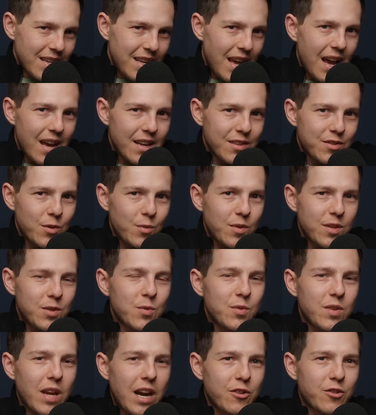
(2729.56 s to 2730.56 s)
Yeah. So
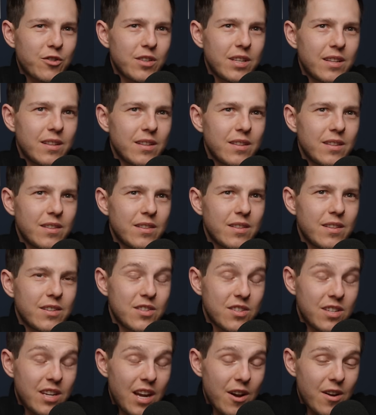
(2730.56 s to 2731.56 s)
this was actually the
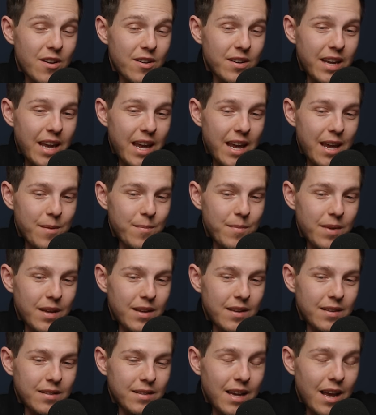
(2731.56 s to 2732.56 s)
scare came
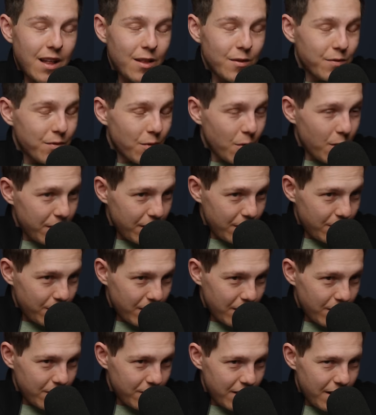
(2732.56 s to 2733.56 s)
in California
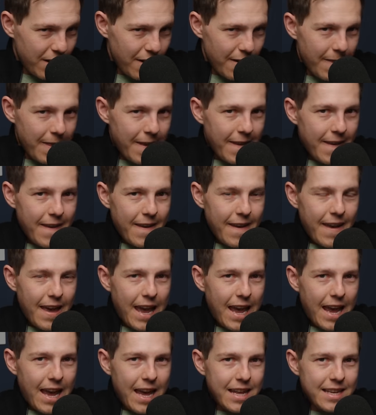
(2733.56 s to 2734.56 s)
when I was there,
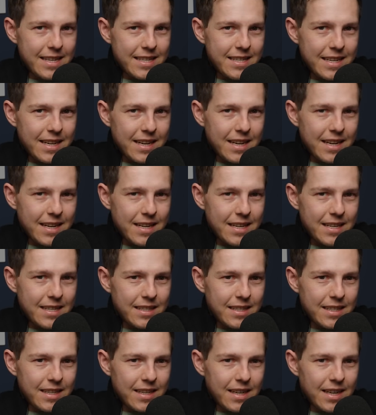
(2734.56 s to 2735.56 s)
and uh,
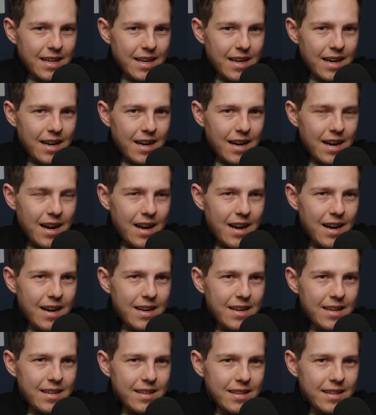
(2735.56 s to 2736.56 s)

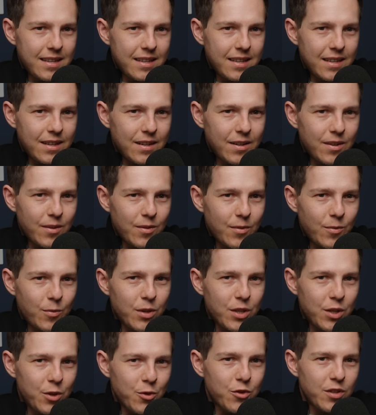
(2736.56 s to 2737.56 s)
I
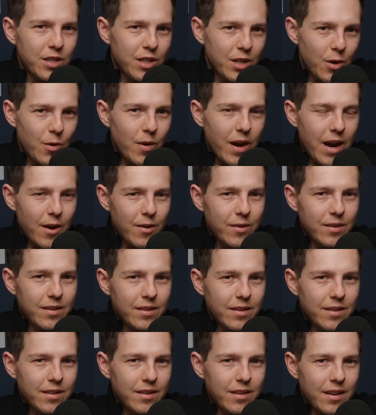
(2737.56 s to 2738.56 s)
would usually go out
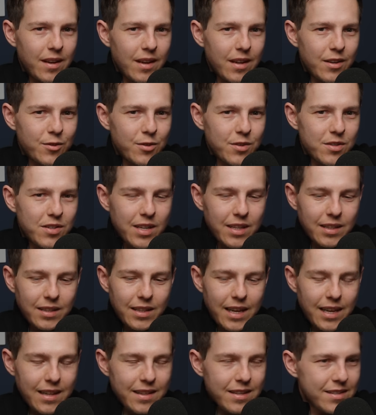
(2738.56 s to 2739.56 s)
and just like
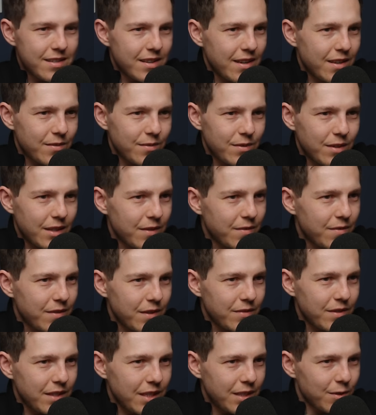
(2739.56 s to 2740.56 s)
lay in the sun for like
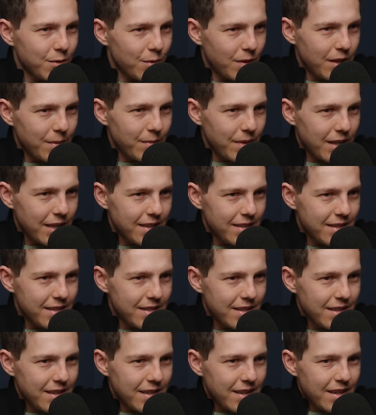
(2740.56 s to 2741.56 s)
15, 20
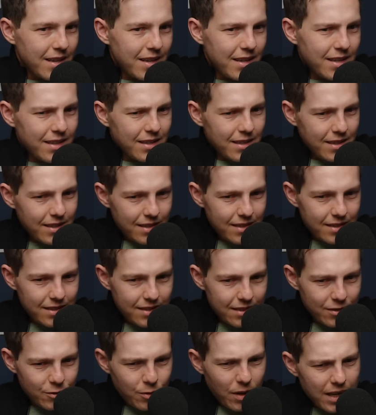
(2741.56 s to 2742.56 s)
minutes. Mm -hmm
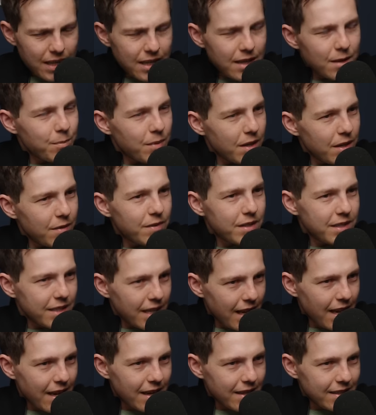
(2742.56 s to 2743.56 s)
try to get a bit of a
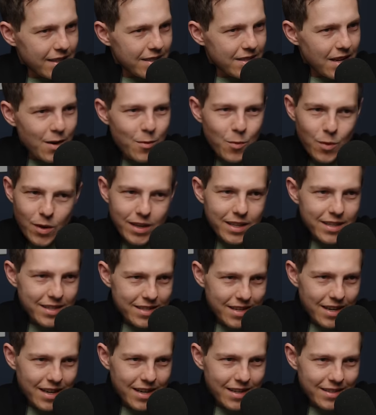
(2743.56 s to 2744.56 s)
tan because I work
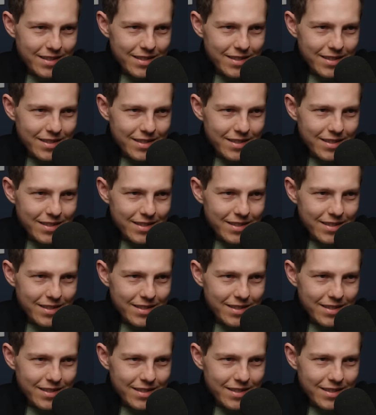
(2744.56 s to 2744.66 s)
inside.